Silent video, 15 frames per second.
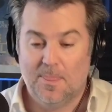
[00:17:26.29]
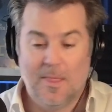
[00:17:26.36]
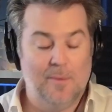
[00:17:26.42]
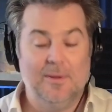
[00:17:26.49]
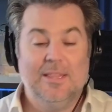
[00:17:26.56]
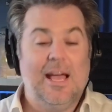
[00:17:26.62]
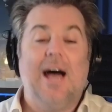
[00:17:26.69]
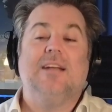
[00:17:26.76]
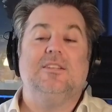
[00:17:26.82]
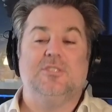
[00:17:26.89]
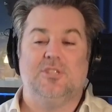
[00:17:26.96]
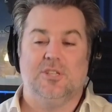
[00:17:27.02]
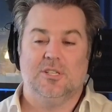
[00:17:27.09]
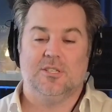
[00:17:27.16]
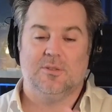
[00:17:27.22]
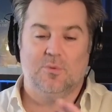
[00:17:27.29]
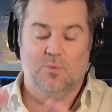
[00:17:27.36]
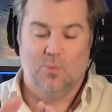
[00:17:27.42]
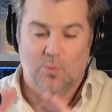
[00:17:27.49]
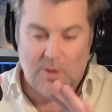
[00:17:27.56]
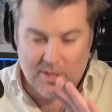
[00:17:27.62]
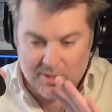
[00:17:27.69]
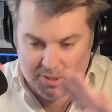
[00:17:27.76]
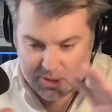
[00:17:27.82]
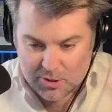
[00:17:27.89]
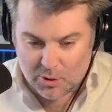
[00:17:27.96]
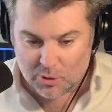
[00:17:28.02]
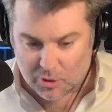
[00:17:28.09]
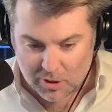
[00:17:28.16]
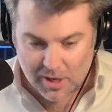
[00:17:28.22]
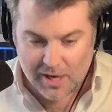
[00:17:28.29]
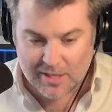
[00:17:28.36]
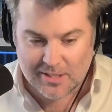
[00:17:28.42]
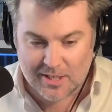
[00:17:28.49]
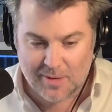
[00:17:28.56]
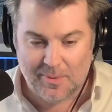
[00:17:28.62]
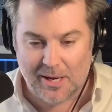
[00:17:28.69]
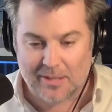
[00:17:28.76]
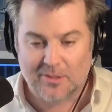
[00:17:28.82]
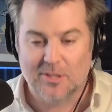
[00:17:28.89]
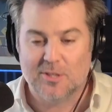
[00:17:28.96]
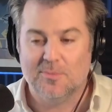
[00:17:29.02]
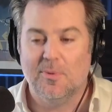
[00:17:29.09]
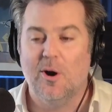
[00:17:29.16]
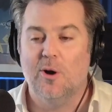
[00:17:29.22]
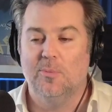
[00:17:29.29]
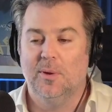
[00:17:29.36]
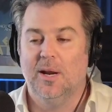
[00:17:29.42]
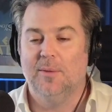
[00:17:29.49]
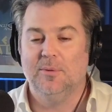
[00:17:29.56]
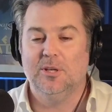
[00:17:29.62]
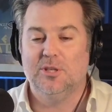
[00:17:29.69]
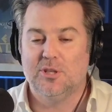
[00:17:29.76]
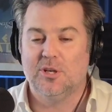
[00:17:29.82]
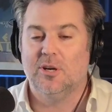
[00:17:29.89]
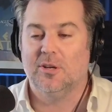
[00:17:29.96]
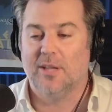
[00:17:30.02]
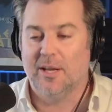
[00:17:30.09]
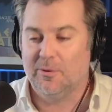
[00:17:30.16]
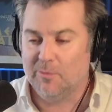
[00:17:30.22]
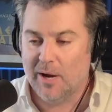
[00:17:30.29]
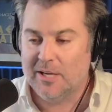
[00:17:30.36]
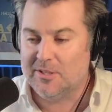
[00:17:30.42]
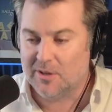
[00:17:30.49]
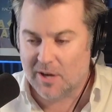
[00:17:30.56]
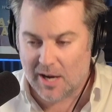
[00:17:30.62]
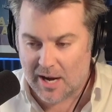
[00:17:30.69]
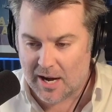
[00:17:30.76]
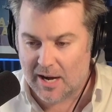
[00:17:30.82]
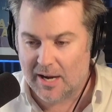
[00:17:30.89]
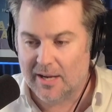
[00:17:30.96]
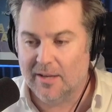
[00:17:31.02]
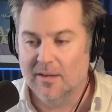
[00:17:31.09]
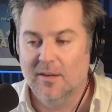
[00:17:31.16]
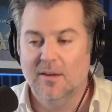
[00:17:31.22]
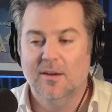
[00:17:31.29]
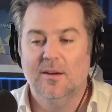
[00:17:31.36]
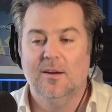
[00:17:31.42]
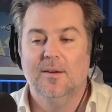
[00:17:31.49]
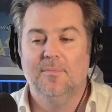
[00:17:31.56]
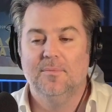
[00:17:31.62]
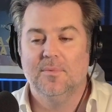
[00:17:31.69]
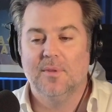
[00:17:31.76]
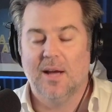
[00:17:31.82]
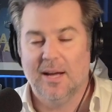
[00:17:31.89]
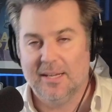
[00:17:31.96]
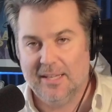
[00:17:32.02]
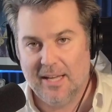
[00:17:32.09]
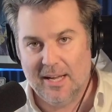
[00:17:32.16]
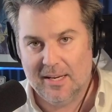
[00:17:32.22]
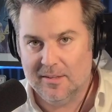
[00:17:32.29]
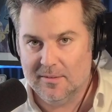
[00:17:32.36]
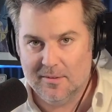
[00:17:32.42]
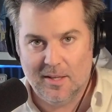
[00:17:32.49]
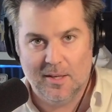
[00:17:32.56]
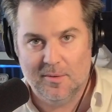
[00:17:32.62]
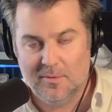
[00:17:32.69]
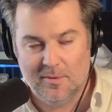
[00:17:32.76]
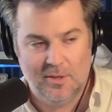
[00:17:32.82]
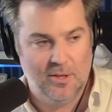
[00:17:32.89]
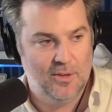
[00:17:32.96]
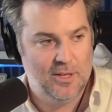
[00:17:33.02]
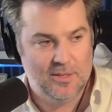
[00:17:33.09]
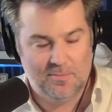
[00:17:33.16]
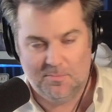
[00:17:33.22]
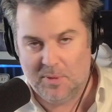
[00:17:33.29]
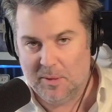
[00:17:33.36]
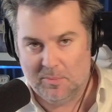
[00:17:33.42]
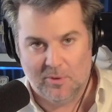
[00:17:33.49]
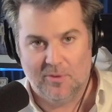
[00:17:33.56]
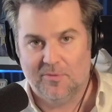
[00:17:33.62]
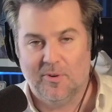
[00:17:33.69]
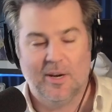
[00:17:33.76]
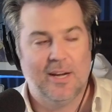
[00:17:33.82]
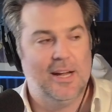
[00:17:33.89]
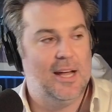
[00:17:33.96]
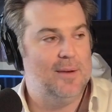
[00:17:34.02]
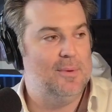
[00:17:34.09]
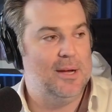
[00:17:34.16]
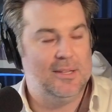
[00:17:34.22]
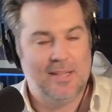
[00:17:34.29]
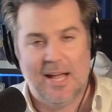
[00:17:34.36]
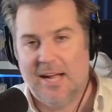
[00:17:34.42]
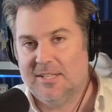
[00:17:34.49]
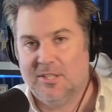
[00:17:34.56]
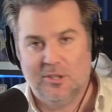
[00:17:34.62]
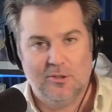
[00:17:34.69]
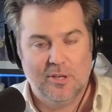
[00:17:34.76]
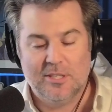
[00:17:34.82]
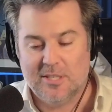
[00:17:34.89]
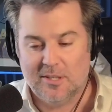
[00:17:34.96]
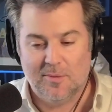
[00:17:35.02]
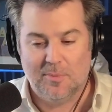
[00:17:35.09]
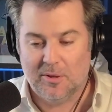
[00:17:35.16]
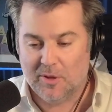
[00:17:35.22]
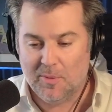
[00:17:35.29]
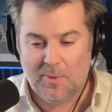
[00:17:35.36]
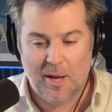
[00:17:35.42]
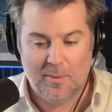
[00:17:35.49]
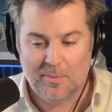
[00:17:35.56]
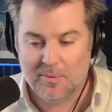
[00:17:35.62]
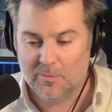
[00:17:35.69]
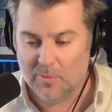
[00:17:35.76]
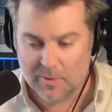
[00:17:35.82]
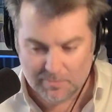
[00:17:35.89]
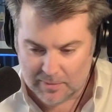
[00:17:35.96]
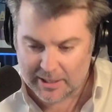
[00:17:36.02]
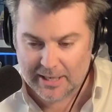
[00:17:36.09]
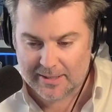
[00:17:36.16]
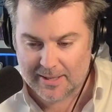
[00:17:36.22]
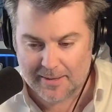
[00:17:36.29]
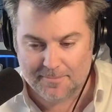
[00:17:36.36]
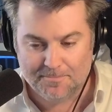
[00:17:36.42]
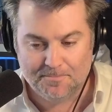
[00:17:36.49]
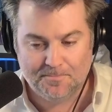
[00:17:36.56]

That is just what is so crazy about this moment. Sure, like rates are high. I get that, that people are freaking out about that. It's increasing their monthly payment. I get that.